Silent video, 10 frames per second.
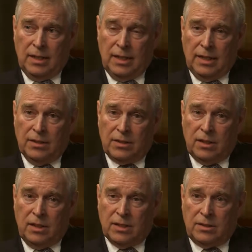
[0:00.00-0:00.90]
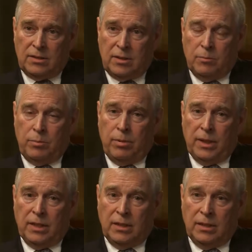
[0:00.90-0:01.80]
And I
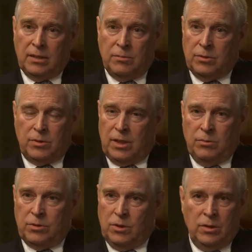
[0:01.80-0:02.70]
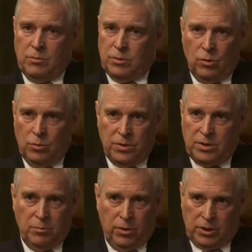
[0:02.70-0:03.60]
simply, it was
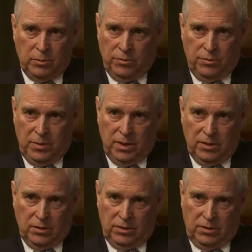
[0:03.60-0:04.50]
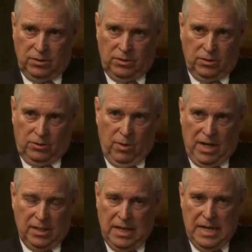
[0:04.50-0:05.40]
almost impossible for me to
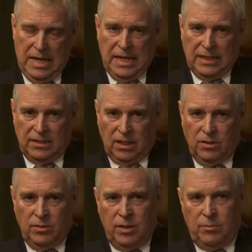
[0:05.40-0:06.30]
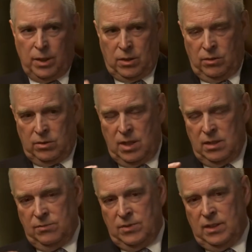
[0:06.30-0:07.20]
sweat. And it's only because I
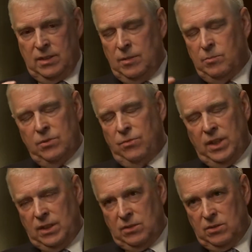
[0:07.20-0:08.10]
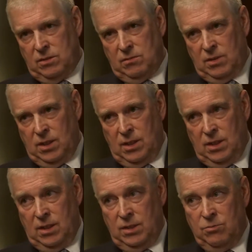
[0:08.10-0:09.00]
have done a number of things
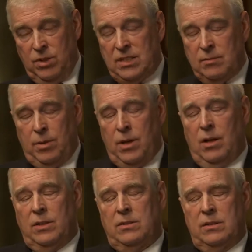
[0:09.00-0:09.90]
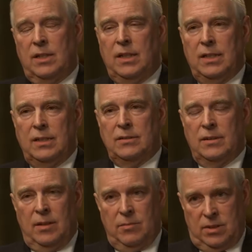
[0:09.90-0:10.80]
in the recent past
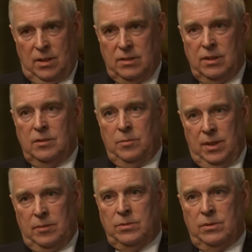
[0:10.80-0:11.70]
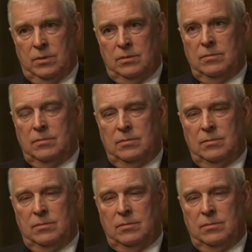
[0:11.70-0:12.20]
that I'm starting to be able to